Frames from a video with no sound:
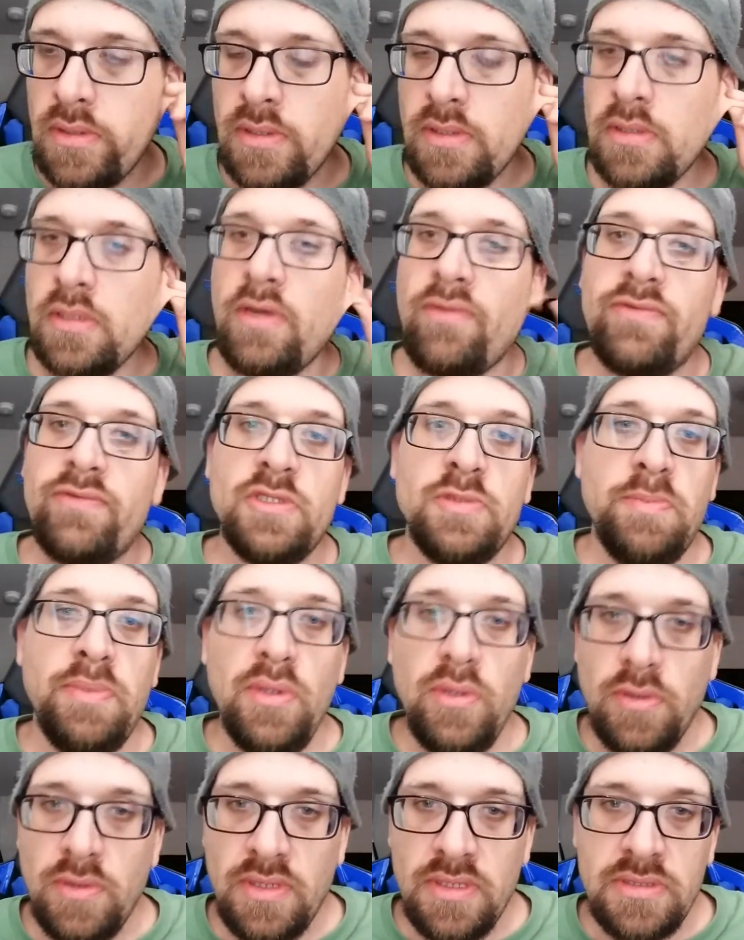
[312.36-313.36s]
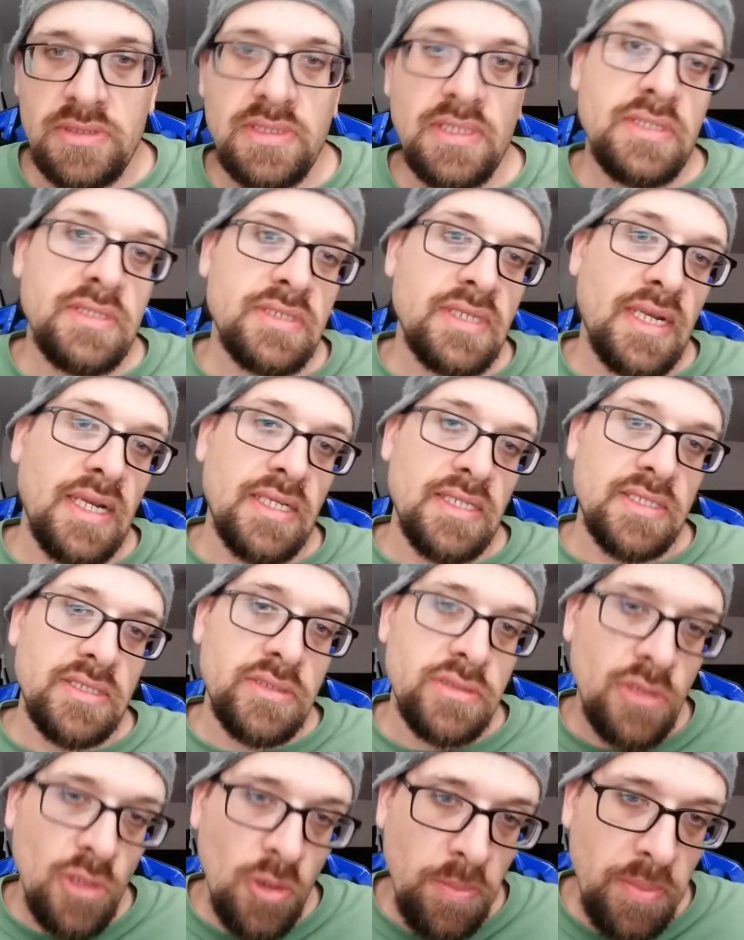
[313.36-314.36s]
of his abilities. That's kind of
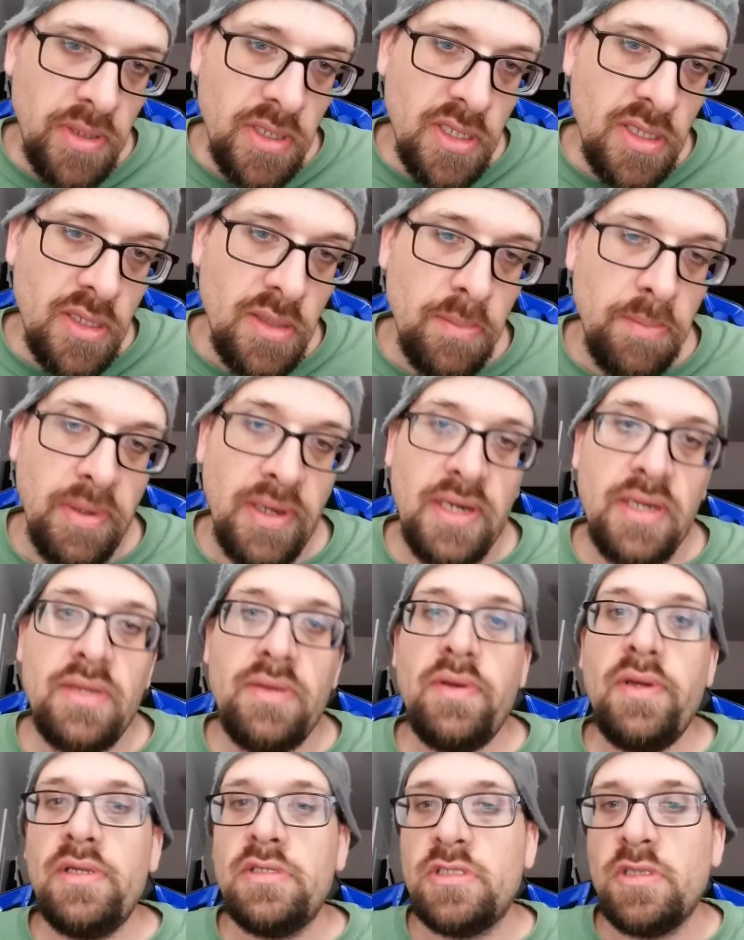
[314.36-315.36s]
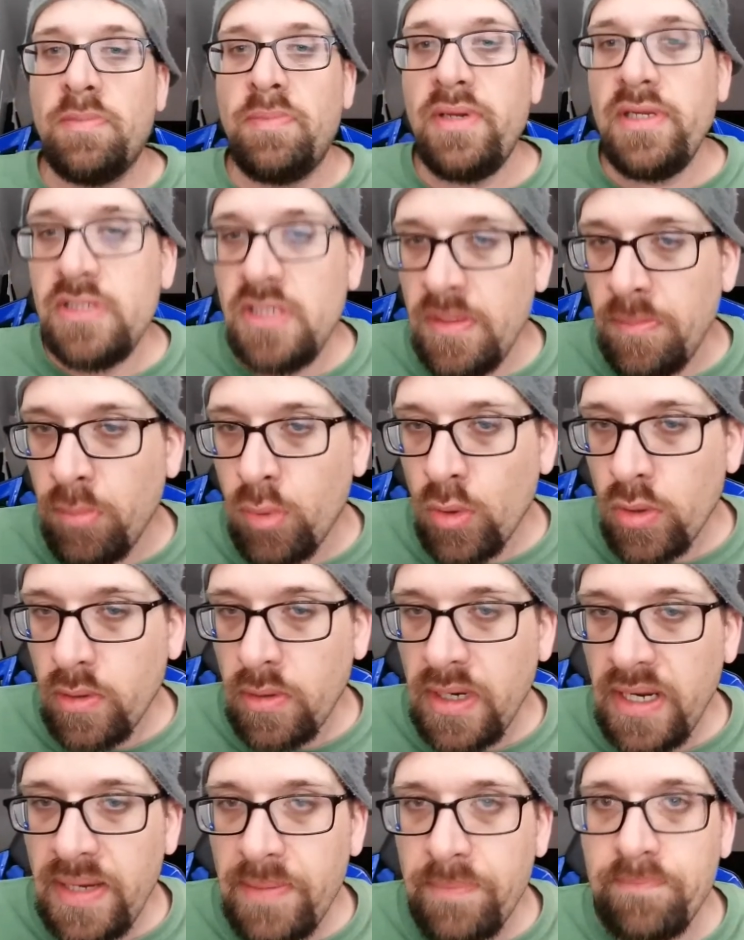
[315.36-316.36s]
stupid, but it's a PG
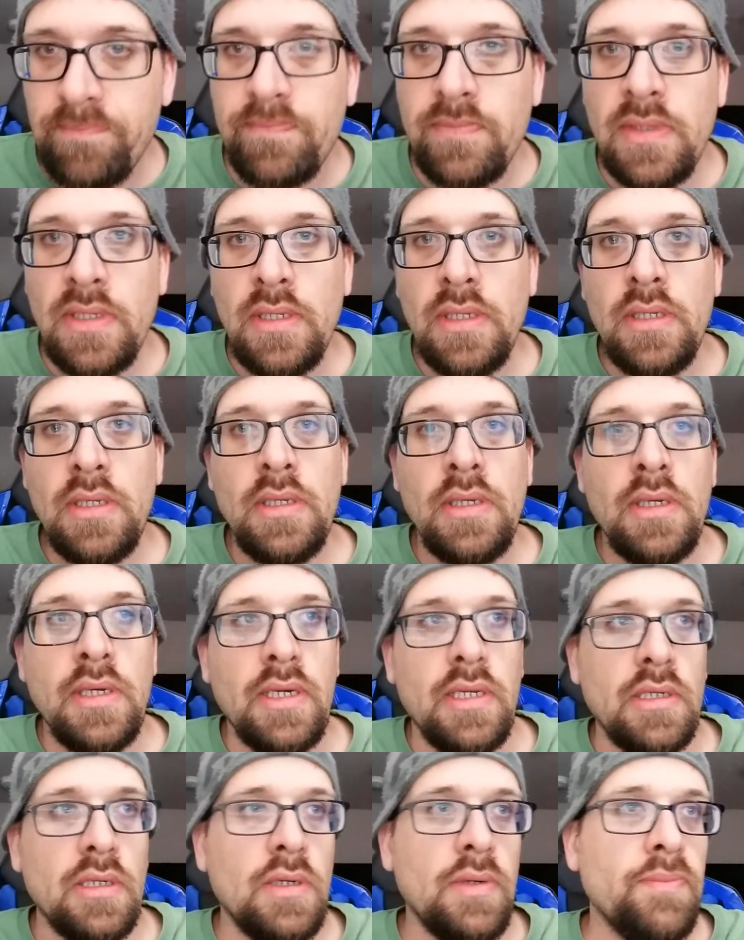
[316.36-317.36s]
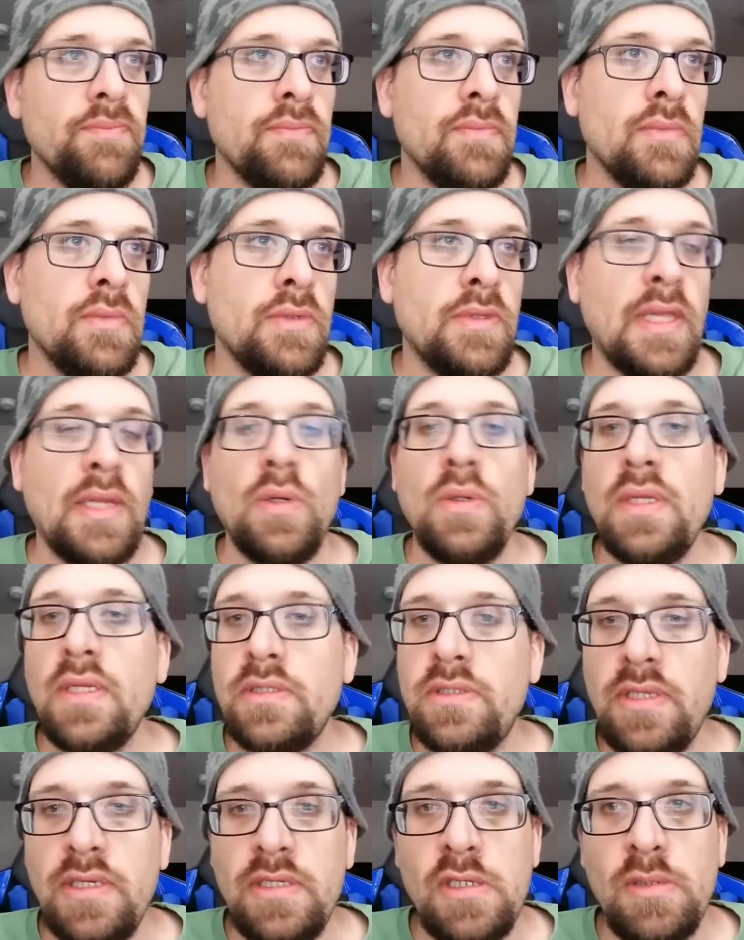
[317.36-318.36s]
bullcrap. You know, they don't
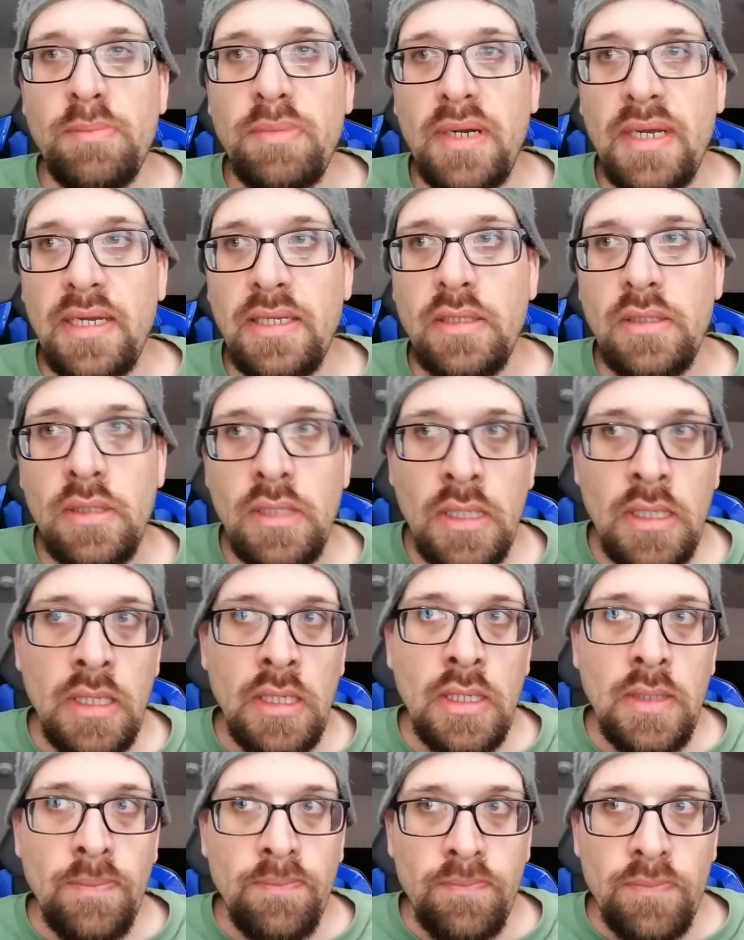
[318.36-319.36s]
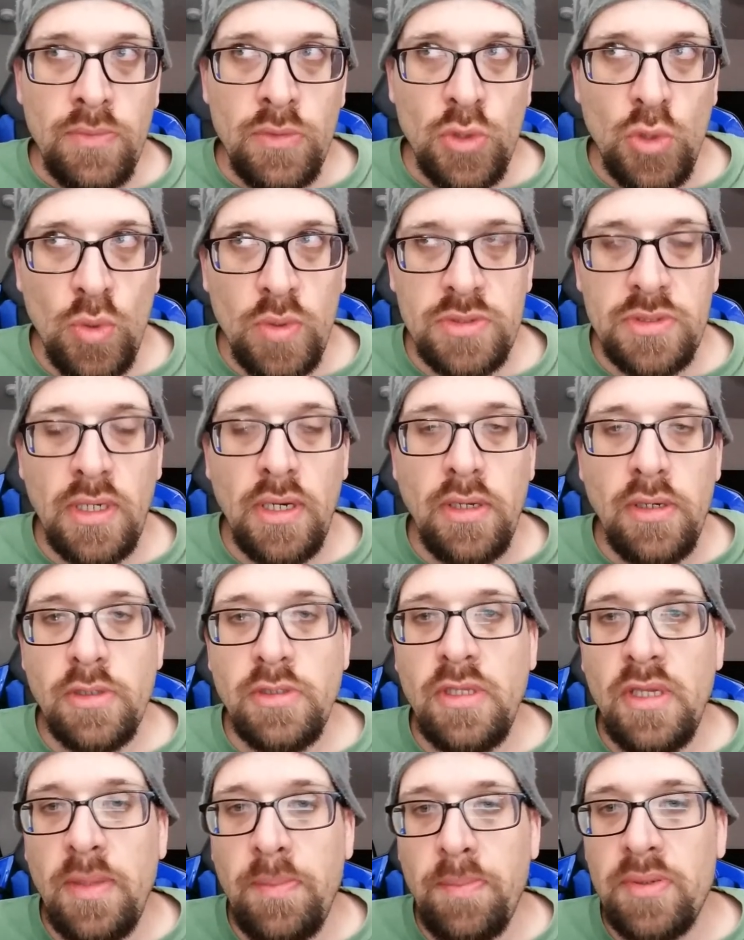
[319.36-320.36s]
want Dan Bryan do his
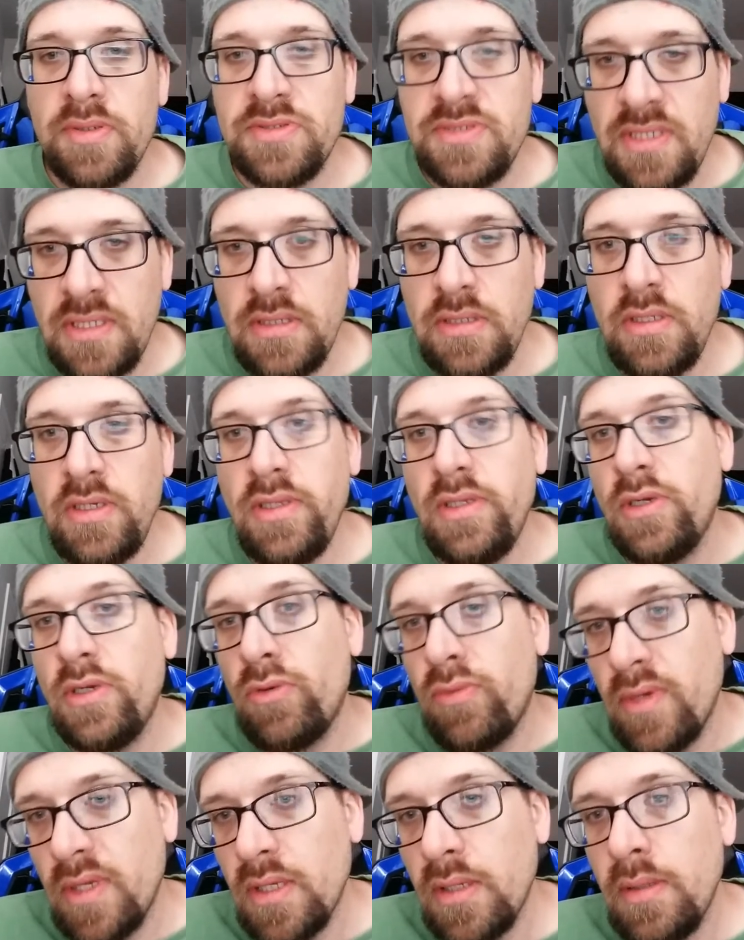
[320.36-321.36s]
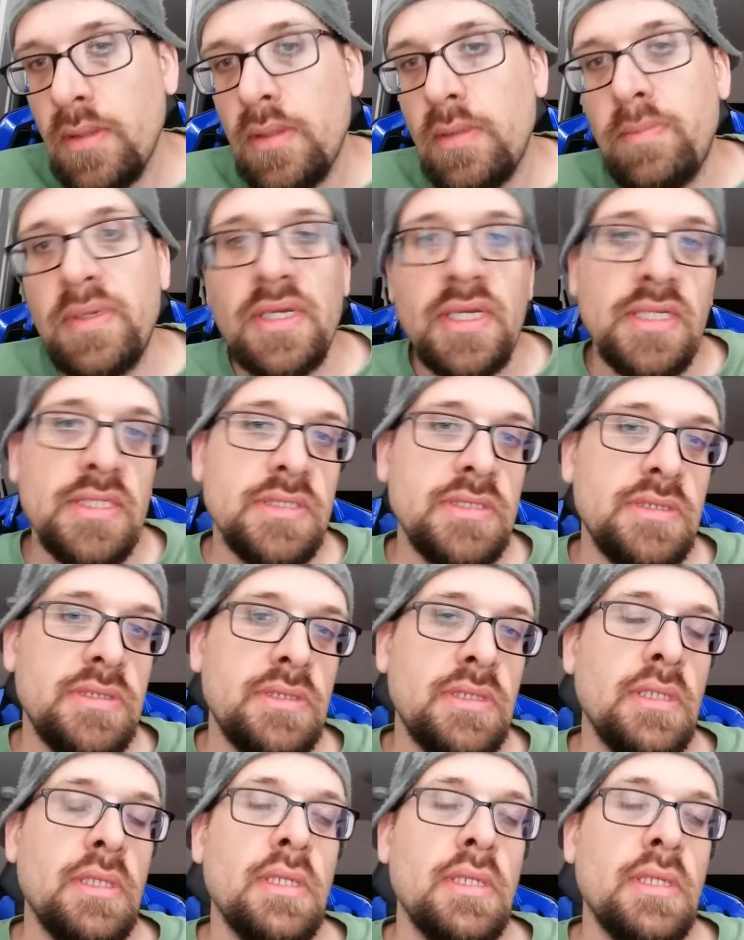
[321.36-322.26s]
110% in the ring because,